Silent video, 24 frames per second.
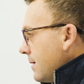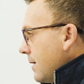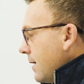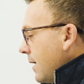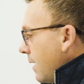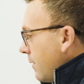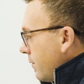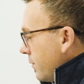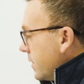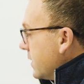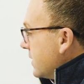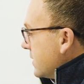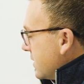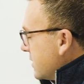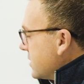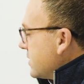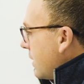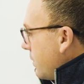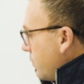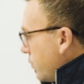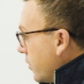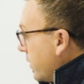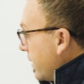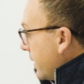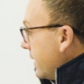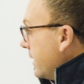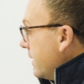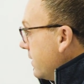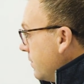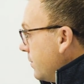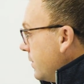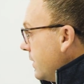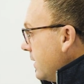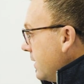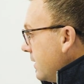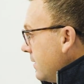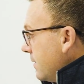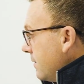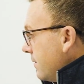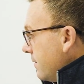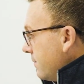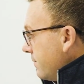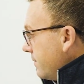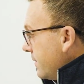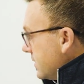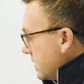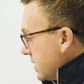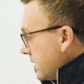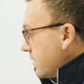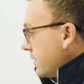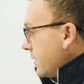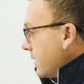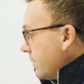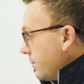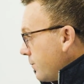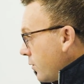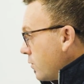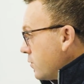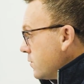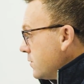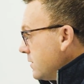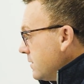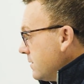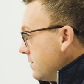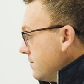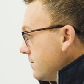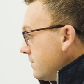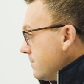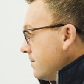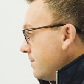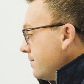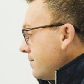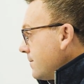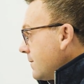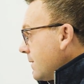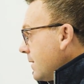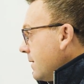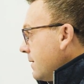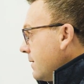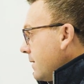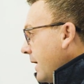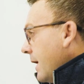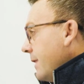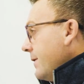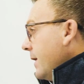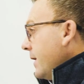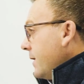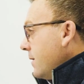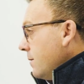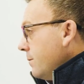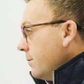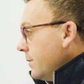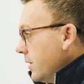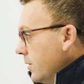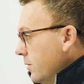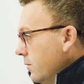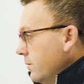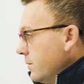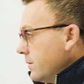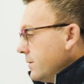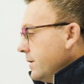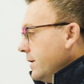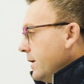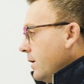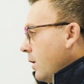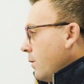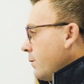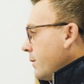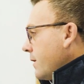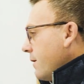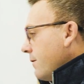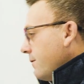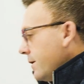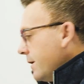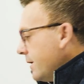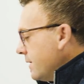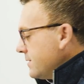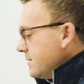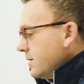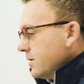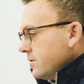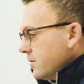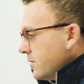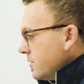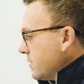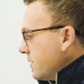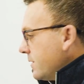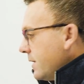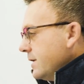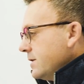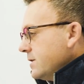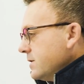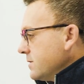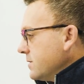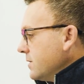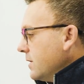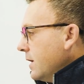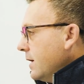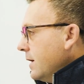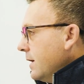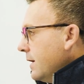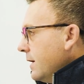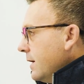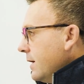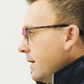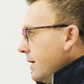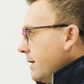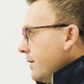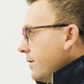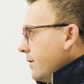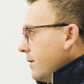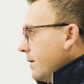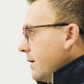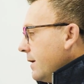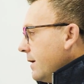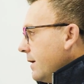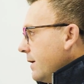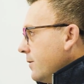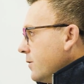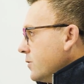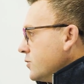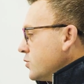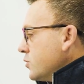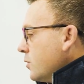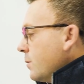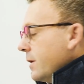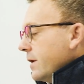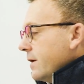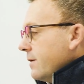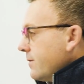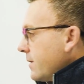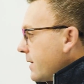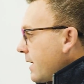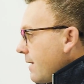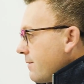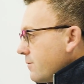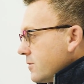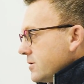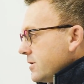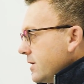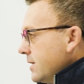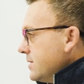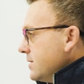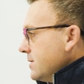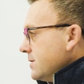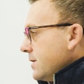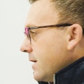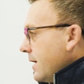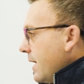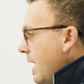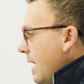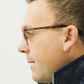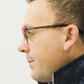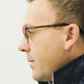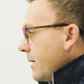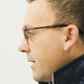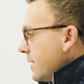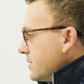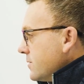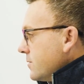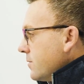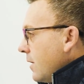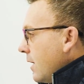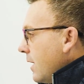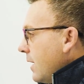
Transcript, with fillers: ah, does this job really need to be physically in person? Mm-hmm. Can they commute? You know, are we come. It, there's it just there's so many different conversations that happen as you're